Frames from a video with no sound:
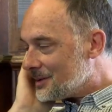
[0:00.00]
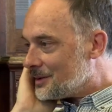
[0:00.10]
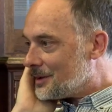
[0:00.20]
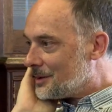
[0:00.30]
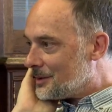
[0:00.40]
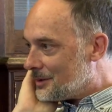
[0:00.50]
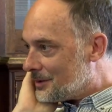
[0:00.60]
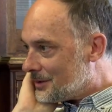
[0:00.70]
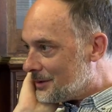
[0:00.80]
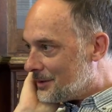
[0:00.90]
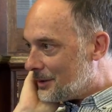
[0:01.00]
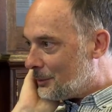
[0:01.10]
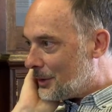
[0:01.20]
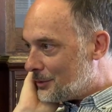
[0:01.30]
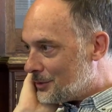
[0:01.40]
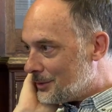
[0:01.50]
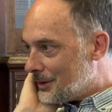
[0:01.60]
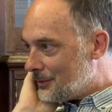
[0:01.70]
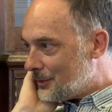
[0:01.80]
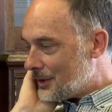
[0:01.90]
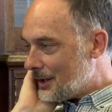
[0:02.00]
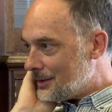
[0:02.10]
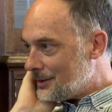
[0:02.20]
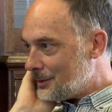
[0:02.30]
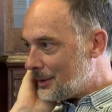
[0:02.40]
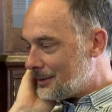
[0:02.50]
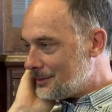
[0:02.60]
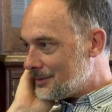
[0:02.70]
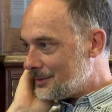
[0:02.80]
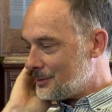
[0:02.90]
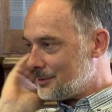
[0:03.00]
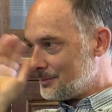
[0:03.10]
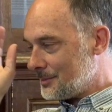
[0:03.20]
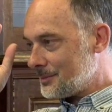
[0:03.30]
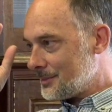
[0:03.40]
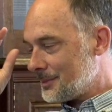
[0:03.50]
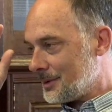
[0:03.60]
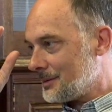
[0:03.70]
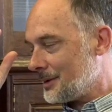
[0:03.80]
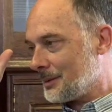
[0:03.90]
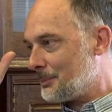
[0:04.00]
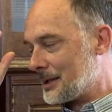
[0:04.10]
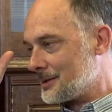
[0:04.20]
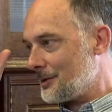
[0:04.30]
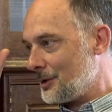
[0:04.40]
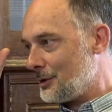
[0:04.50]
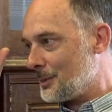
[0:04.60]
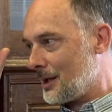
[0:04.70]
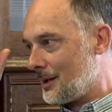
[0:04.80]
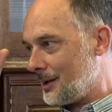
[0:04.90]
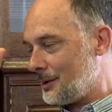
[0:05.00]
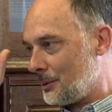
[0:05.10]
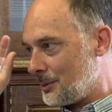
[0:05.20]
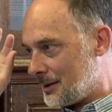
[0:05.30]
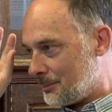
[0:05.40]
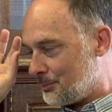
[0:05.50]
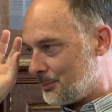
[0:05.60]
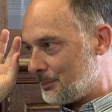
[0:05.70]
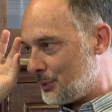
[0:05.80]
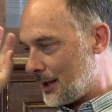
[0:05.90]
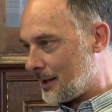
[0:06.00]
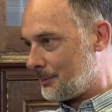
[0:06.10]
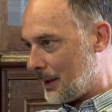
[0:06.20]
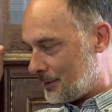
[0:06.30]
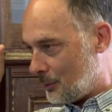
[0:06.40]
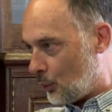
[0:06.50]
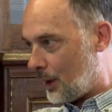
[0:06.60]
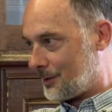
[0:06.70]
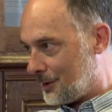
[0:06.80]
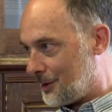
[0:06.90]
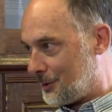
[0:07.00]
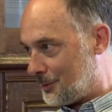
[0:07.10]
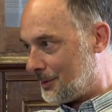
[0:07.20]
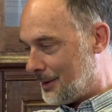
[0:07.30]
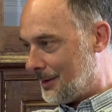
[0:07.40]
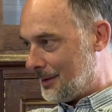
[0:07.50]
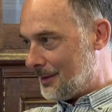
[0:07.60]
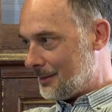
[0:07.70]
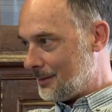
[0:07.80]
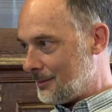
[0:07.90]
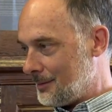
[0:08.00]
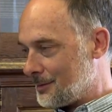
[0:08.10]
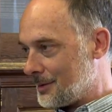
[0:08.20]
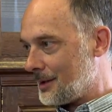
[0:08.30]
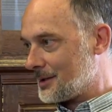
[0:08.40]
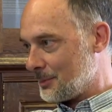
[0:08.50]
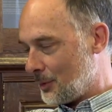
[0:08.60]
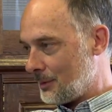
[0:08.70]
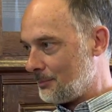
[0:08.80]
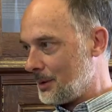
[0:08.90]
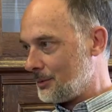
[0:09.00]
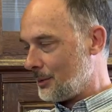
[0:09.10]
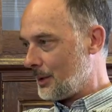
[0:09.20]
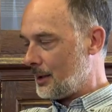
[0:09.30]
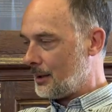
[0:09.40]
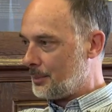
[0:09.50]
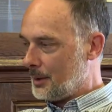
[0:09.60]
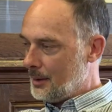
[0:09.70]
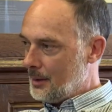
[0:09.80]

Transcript: and, and, and the watch all over again, you know, or the, the complexity of the human eye. You don't need to bring that about in one go. You, you start small and build your way up.